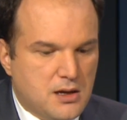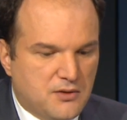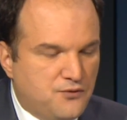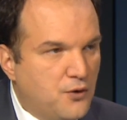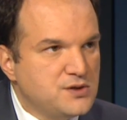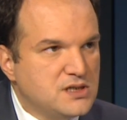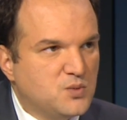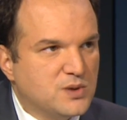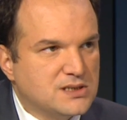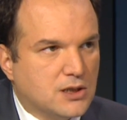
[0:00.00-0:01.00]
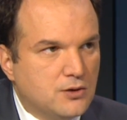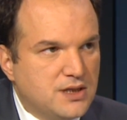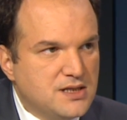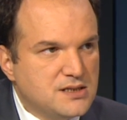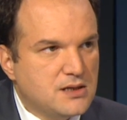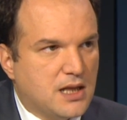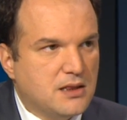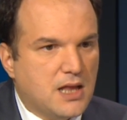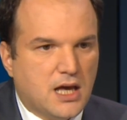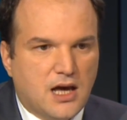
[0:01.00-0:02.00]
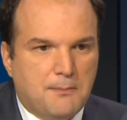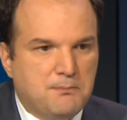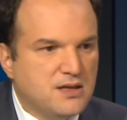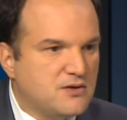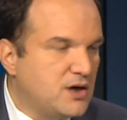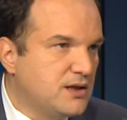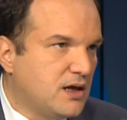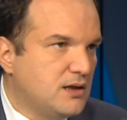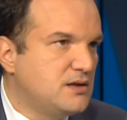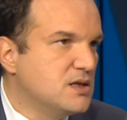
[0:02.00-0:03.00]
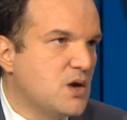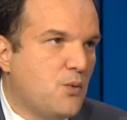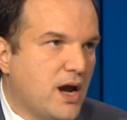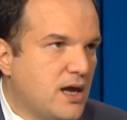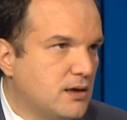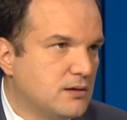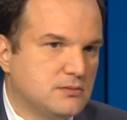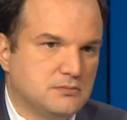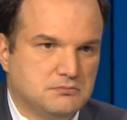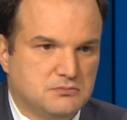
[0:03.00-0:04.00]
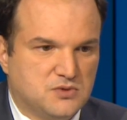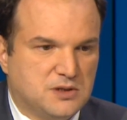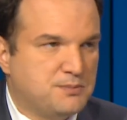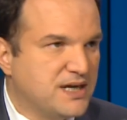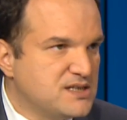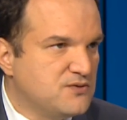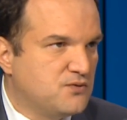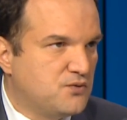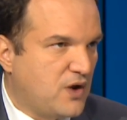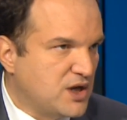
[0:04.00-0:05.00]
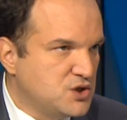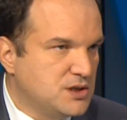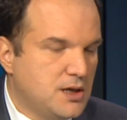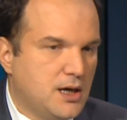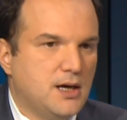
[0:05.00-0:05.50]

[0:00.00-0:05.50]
First, it was the Gulenists, and they have been eradicated in a way, repressive fashion.